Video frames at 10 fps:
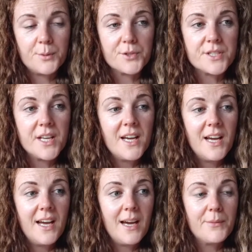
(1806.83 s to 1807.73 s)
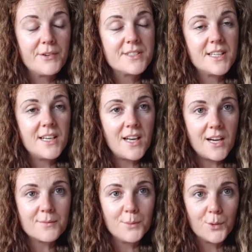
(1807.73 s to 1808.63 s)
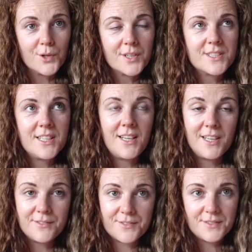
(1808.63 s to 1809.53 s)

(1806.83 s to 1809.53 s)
But there is a lot more to life